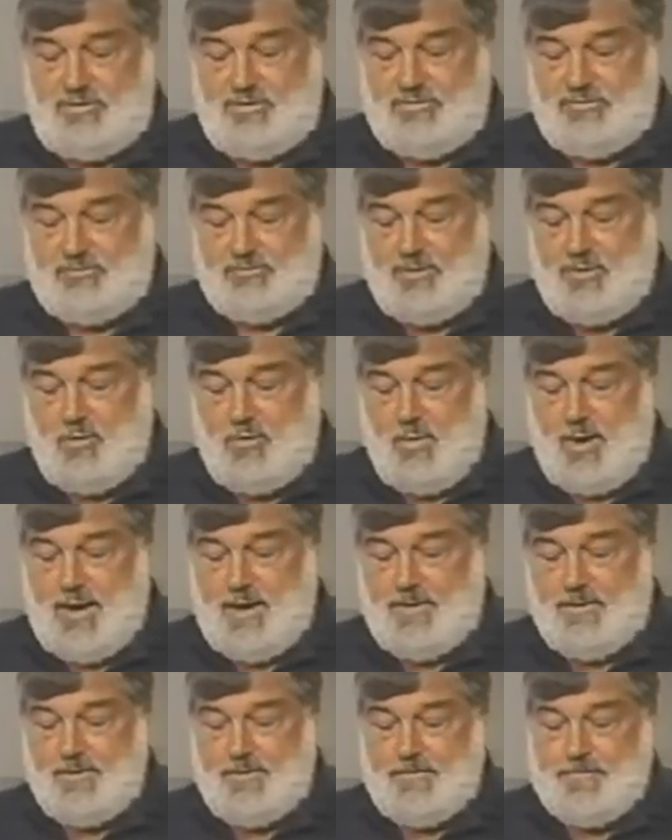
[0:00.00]
is
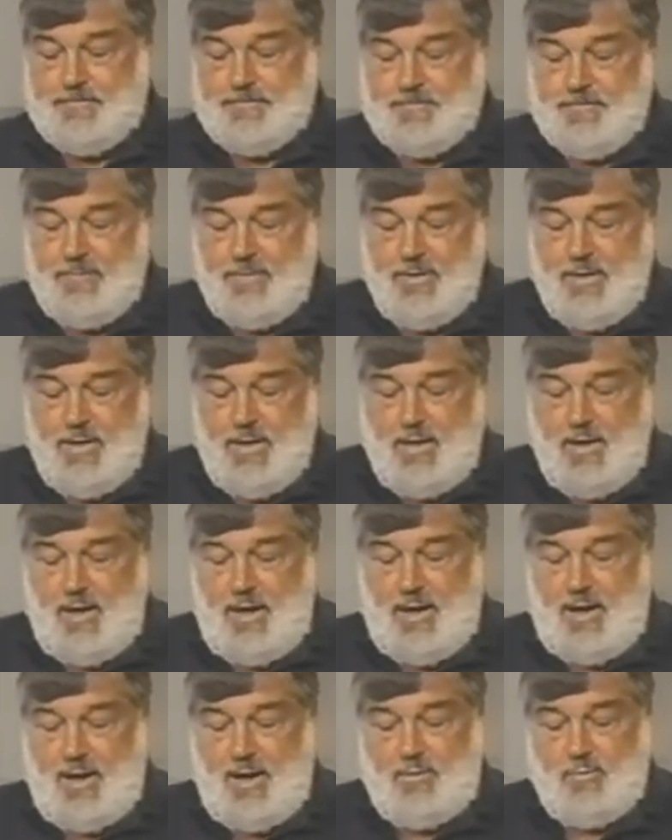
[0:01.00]
required.
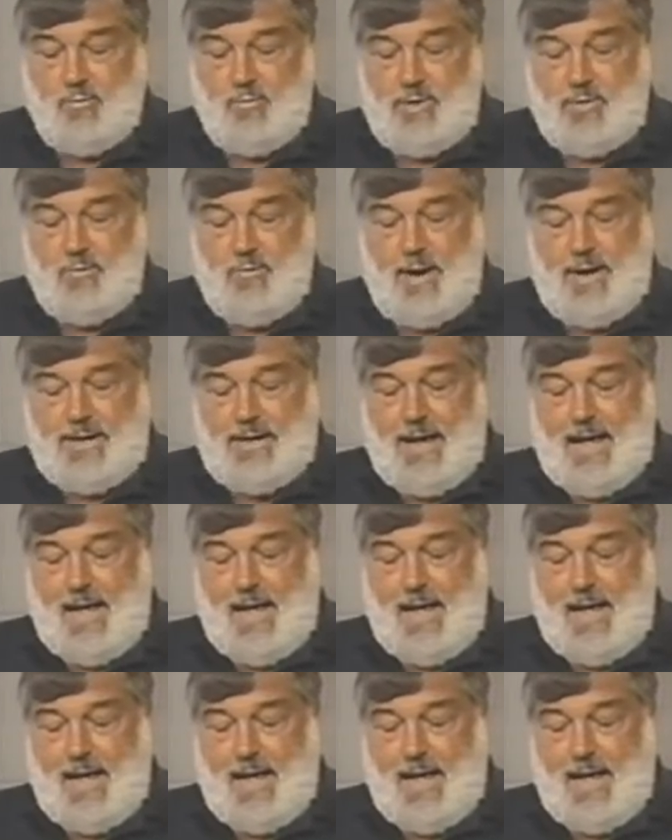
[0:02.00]
We want a